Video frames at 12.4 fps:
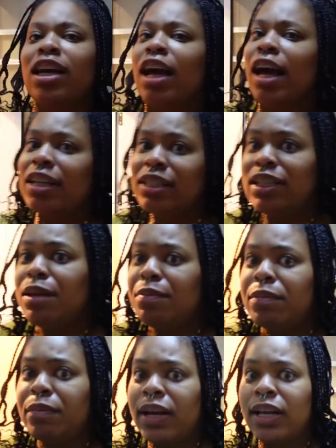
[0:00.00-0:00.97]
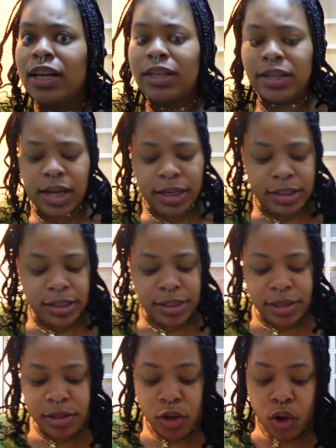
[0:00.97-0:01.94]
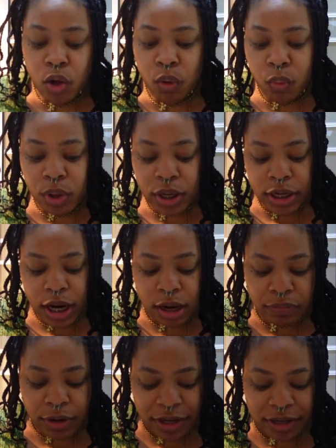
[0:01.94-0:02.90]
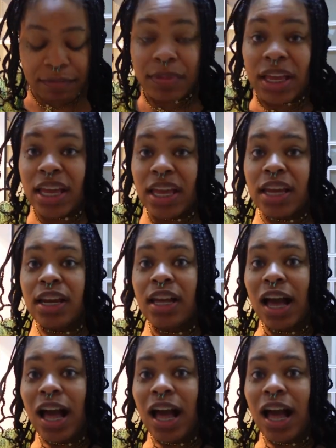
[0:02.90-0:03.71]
I slept in my contact lenses. Would not recommend.